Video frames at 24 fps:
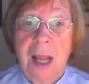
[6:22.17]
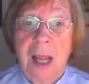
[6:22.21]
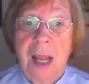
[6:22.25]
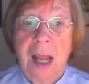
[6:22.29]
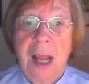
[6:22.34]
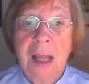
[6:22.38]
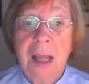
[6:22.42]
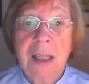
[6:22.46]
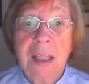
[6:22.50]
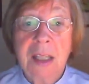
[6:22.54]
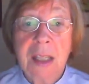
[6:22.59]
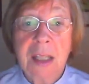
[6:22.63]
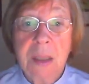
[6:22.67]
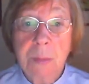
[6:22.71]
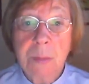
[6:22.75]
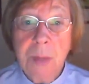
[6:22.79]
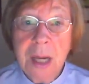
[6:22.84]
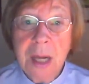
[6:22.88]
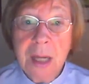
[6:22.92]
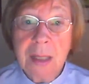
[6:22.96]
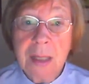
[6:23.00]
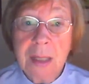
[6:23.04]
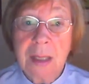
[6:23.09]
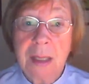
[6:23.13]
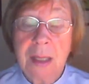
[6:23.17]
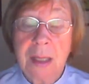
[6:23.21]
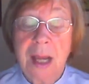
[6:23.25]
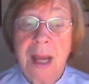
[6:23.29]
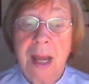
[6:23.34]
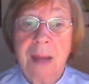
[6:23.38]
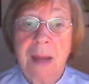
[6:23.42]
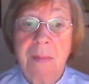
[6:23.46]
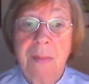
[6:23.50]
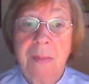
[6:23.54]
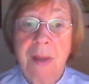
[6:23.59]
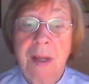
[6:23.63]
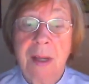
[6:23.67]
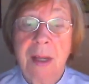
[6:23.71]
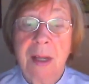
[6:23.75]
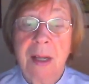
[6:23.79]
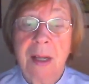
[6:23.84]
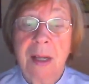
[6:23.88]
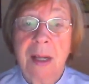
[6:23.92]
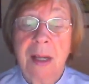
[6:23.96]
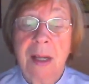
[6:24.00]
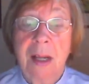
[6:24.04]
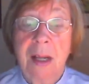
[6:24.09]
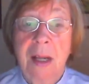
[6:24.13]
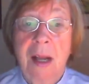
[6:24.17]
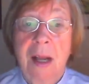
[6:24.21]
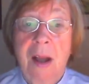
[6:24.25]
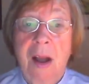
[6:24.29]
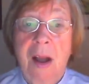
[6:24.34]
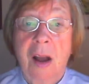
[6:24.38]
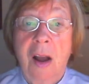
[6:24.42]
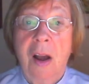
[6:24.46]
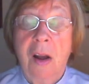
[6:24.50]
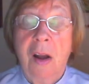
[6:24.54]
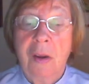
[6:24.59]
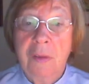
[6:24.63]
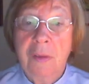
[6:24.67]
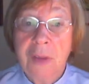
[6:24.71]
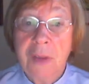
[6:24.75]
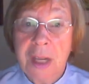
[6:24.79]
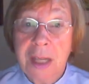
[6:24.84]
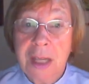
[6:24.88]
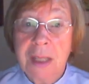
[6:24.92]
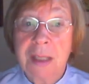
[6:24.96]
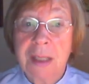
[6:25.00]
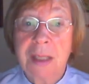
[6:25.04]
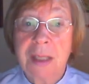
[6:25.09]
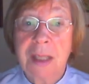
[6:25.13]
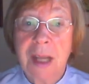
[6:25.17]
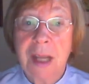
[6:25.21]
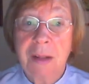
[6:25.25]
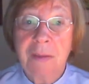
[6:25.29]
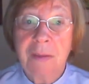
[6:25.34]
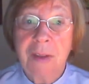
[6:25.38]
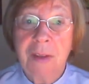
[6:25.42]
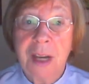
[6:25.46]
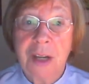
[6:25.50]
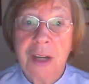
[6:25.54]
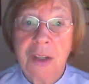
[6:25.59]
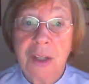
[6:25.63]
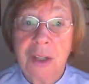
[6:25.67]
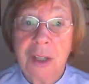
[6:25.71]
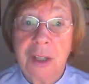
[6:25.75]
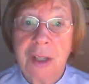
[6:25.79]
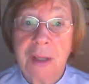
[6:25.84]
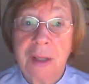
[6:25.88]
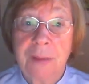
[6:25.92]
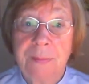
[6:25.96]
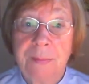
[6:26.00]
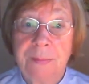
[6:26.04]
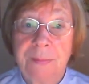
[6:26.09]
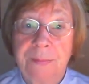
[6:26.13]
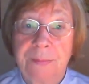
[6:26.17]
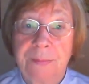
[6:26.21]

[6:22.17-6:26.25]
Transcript: and speak to them of his salvation?